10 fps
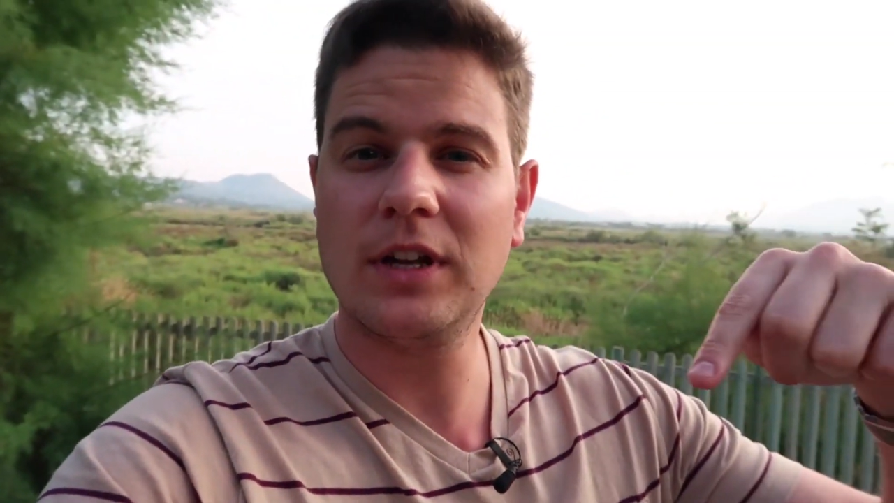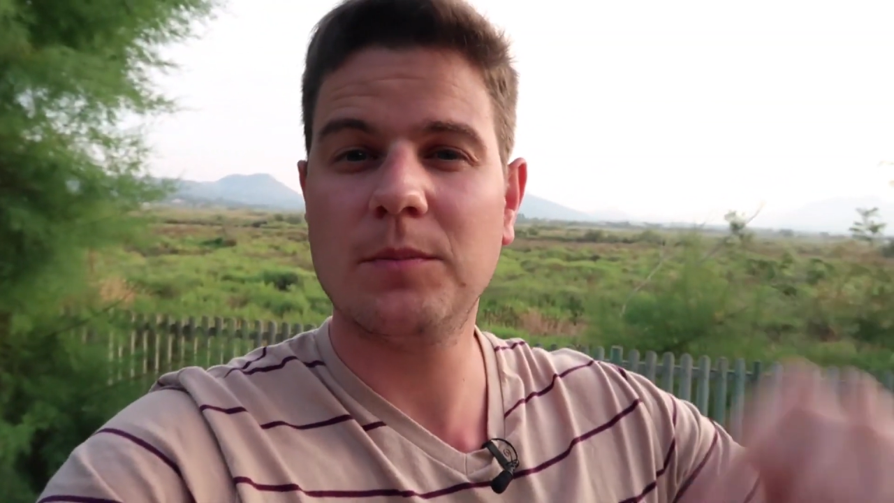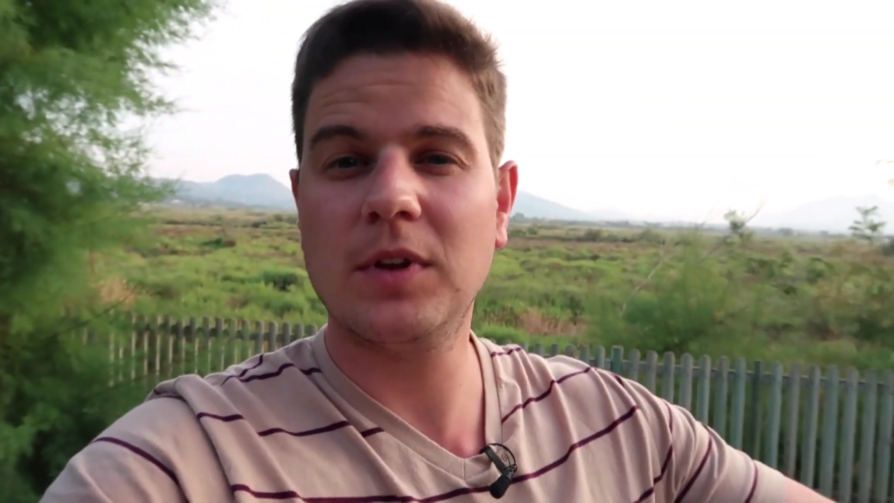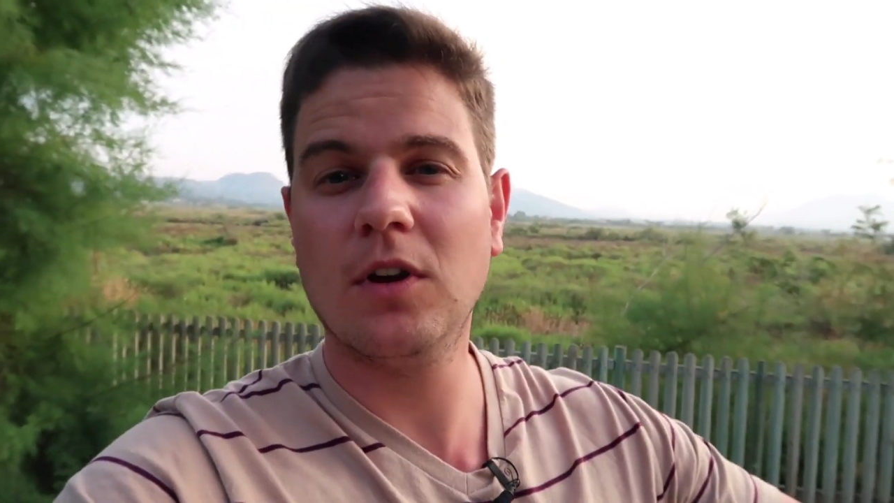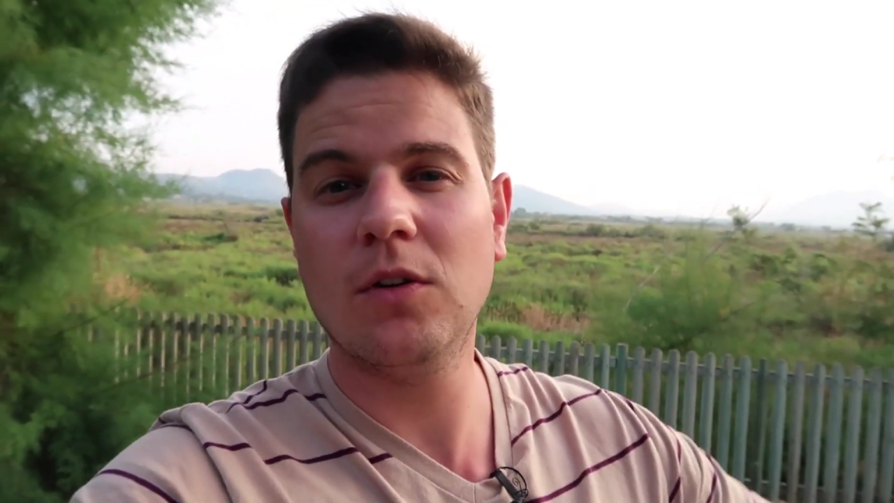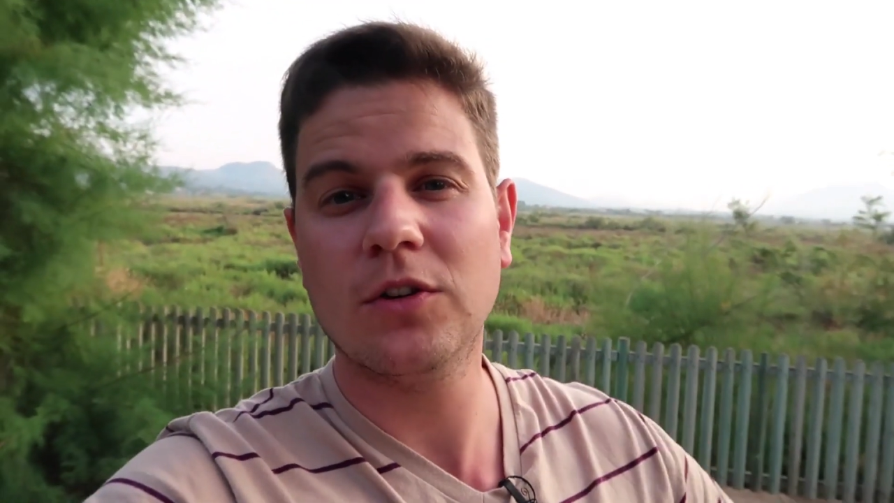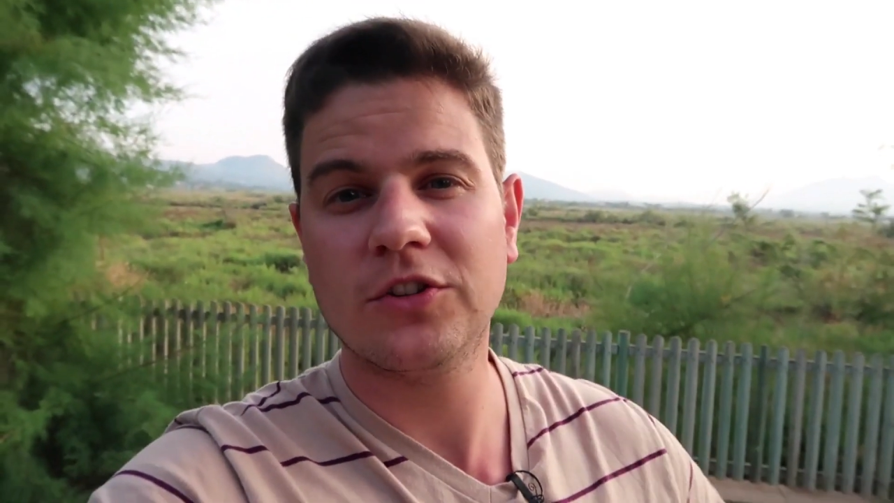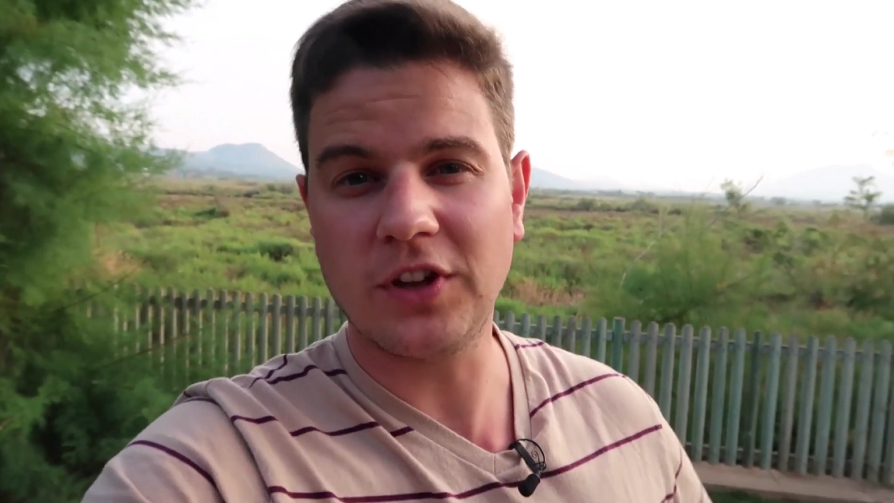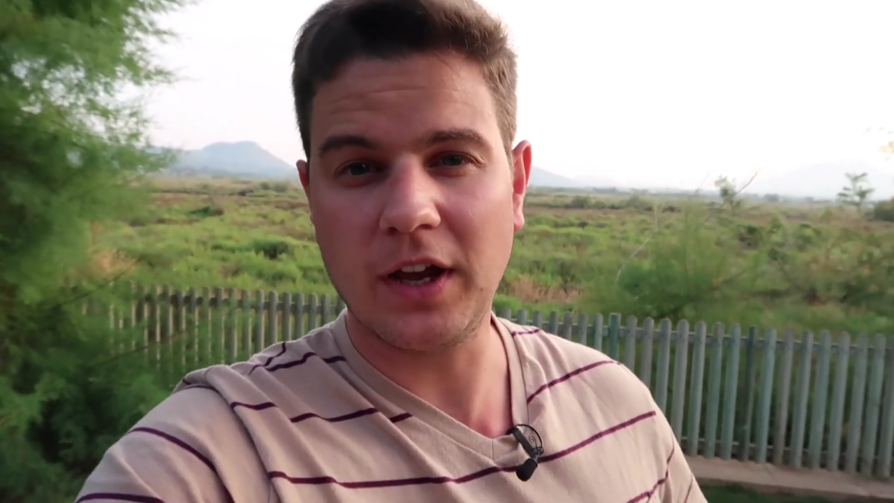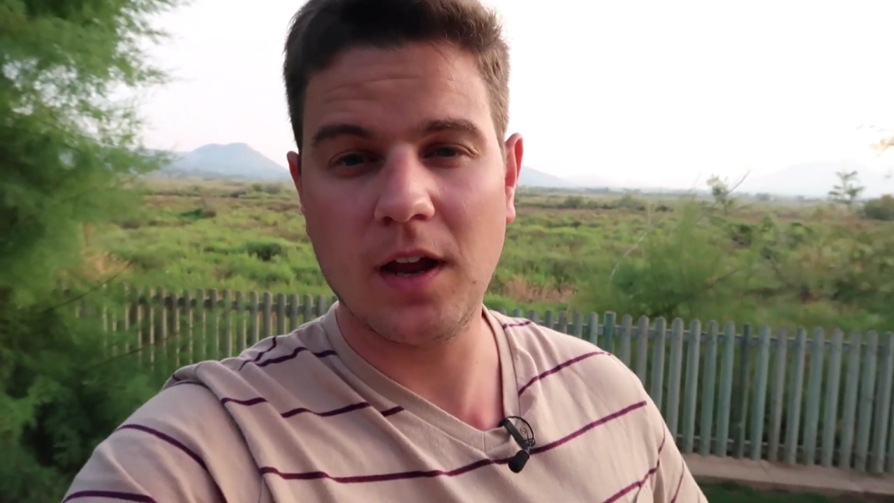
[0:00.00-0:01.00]
link below,
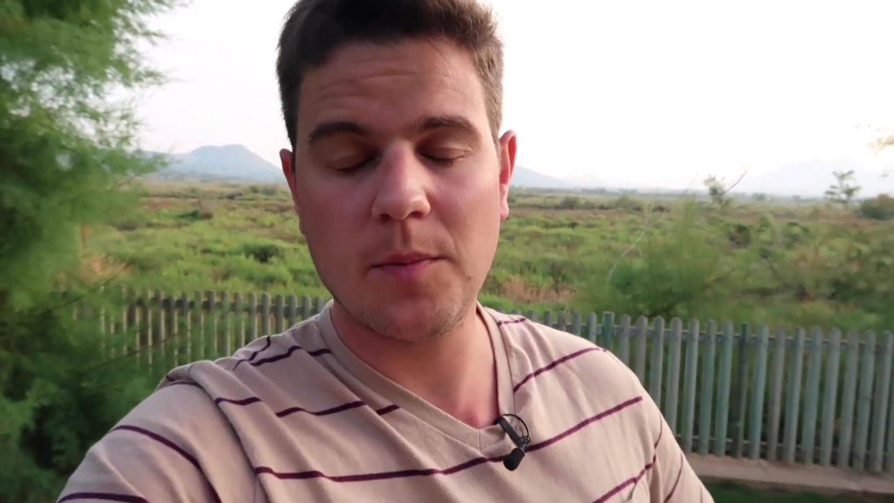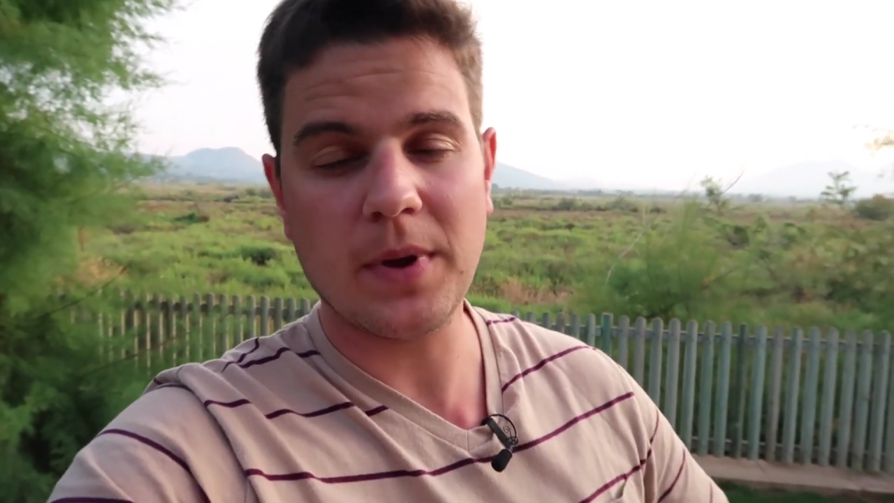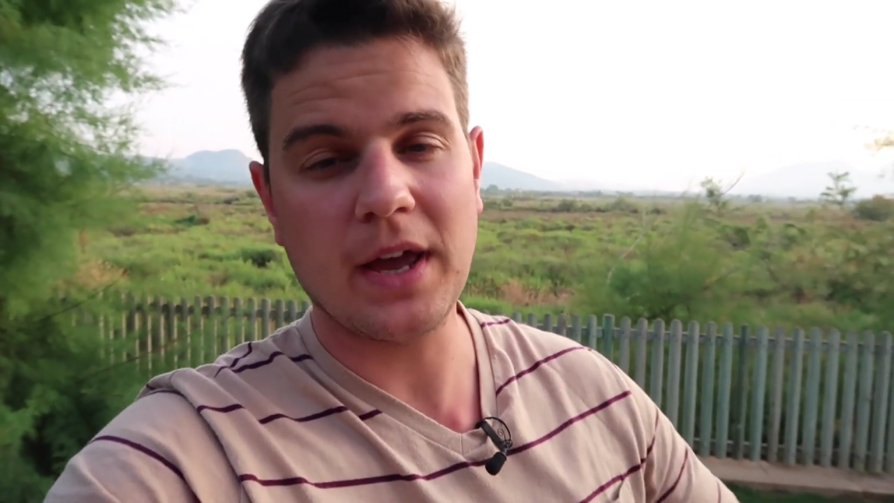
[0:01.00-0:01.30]
sign up,